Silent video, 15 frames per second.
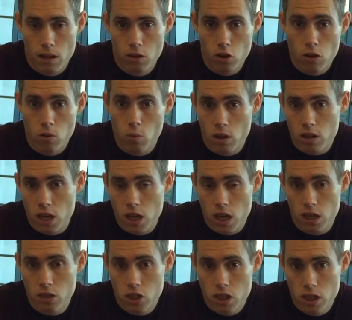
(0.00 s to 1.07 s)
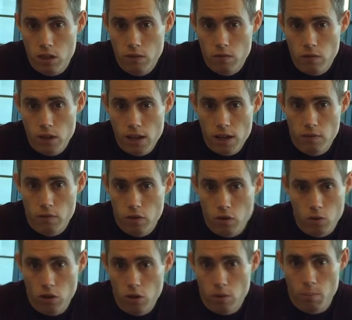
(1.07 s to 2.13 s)
look at what they can achieve in life. You
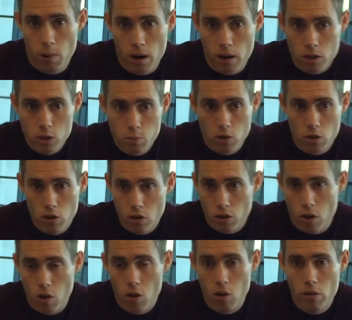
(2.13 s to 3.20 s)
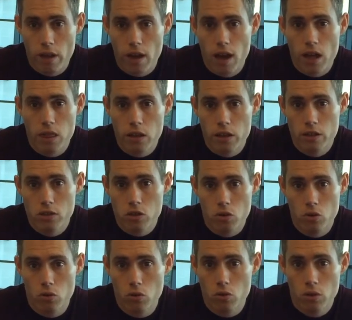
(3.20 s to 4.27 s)
know, look at parasport. Look at all the athletes
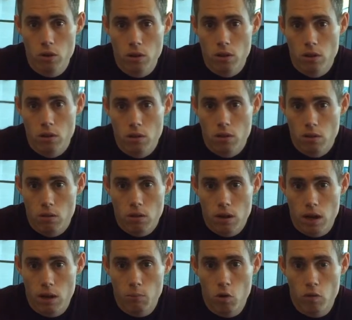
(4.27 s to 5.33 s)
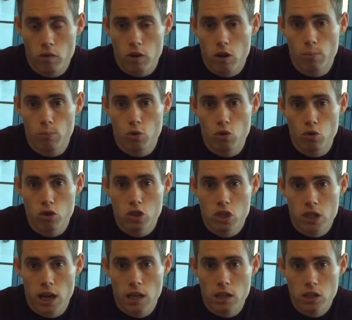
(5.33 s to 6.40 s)
who overcome huge
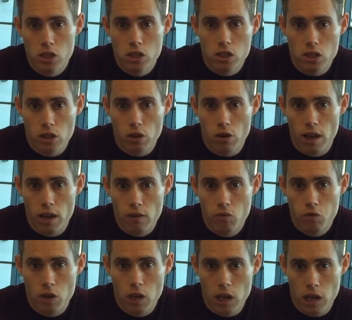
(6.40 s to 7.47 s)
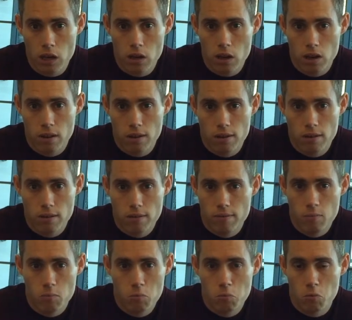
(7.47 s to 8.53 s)
challenges in their life, and
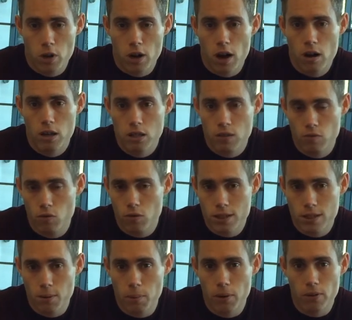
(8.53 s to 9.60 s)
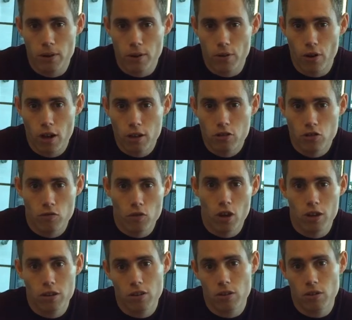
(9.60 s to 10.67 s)
regardless of your disability or not, you've
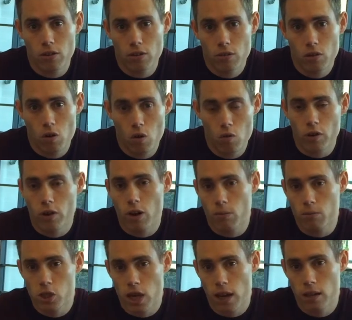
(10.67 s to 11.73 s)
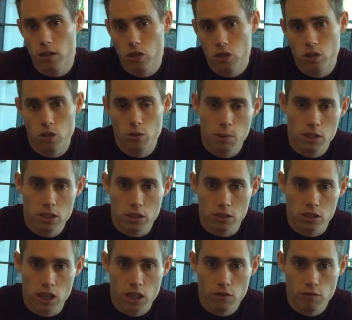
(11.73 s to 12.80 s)
got to overcome challenges to be
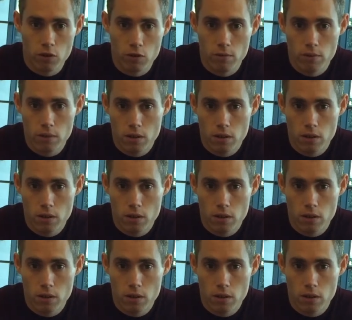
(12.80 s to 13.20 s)
successful.